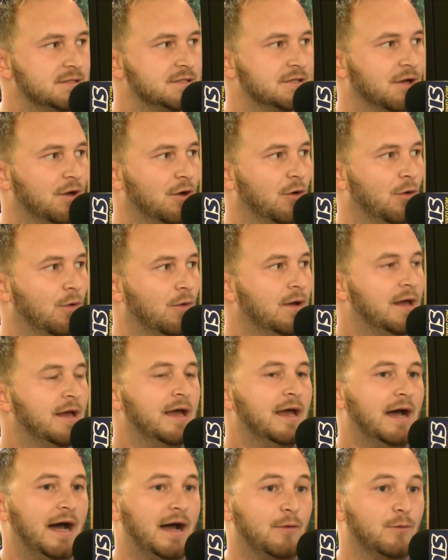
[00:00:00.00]
So
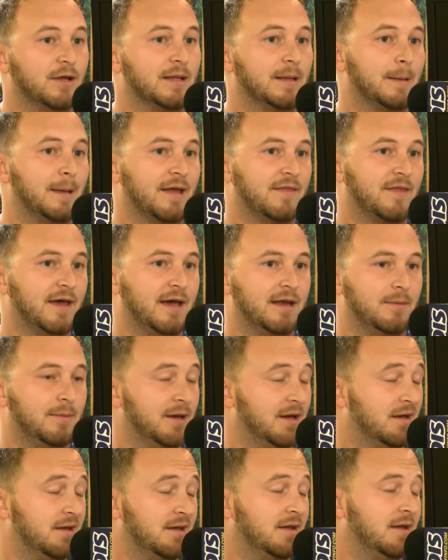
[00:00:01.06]
I really like that
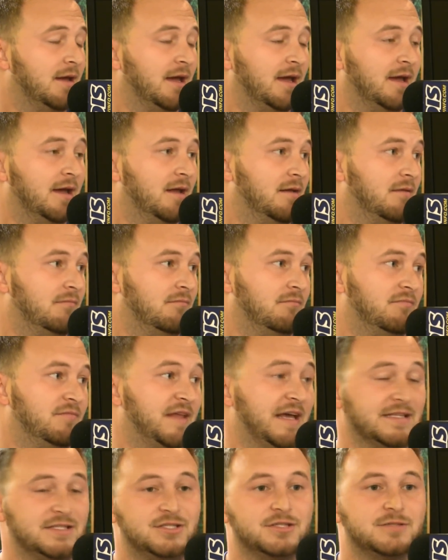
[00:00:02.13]
about it, and
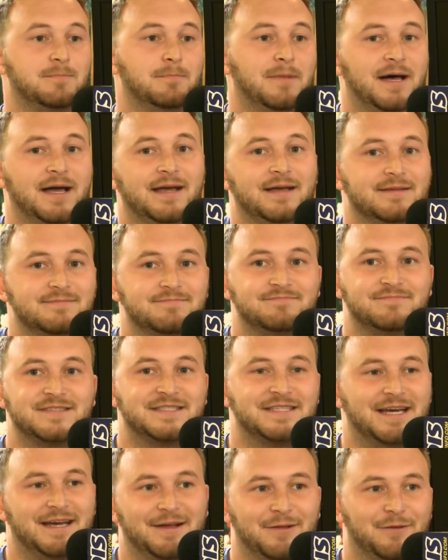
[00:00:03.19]
that's just my
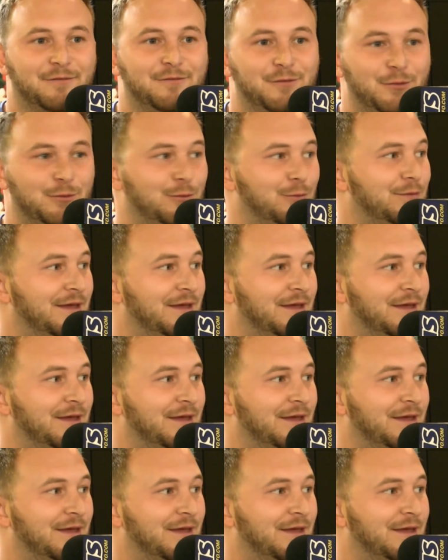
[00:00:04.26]
style of food.